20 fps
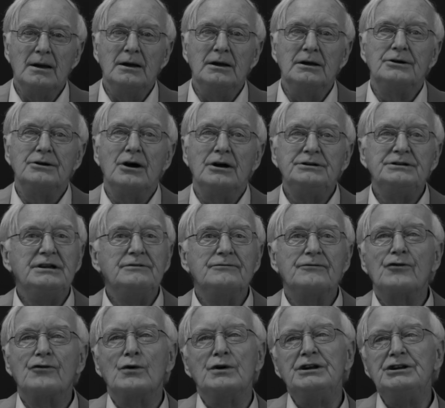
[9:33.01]
In
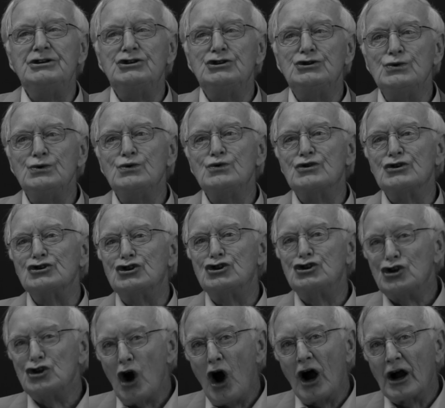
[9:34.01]
1942, the
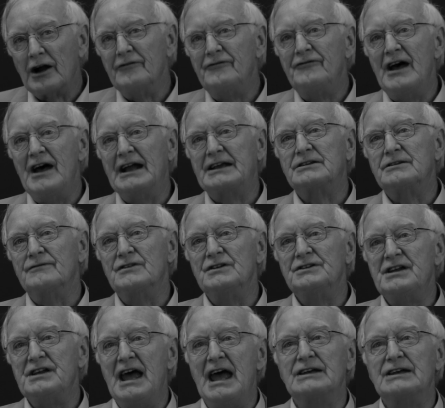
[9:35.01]
shock effect of the
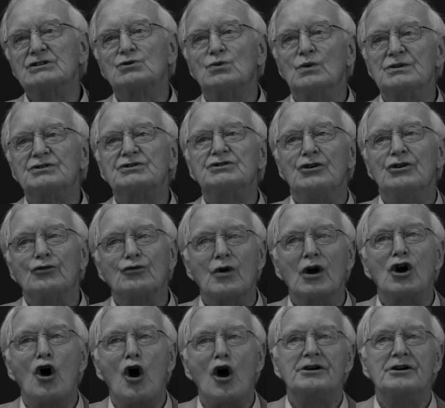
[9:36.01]
tanks was still
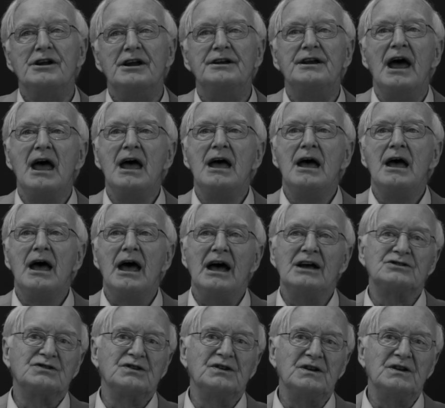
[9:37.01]
regarded
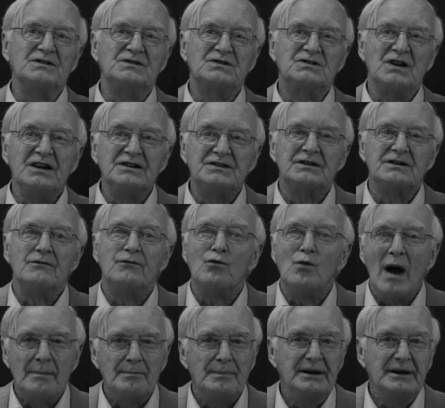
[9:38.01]
as the decisive
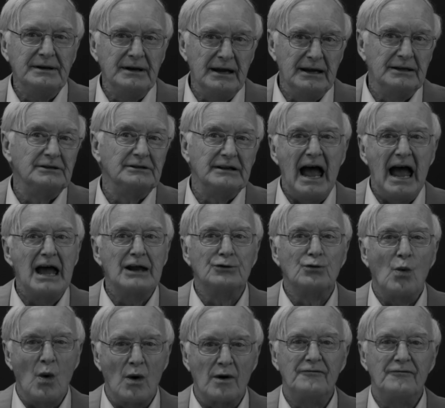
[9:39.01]
weapon in land
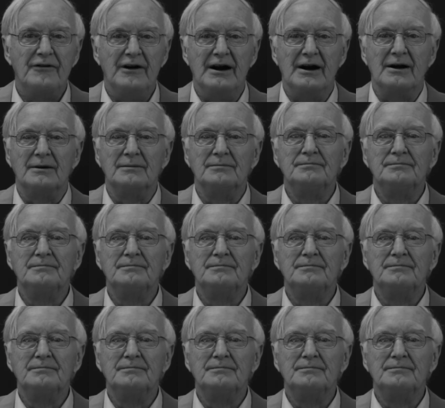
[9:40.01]
warfare.